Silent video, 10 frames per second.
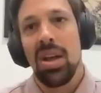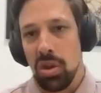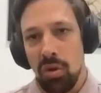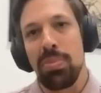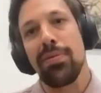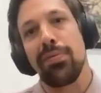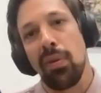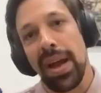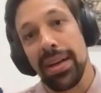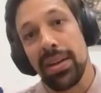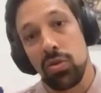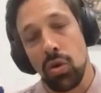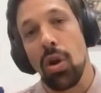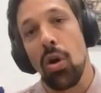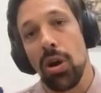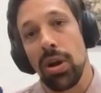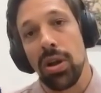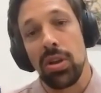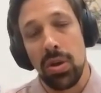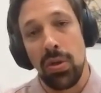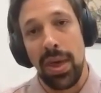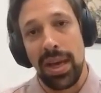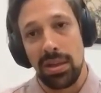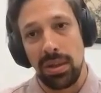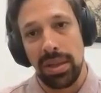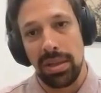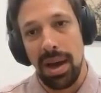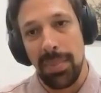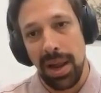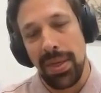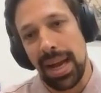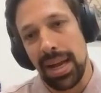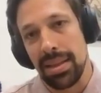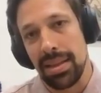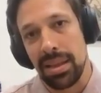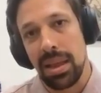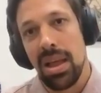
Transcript: Don't be afraid to learn new things all the time. And I think that's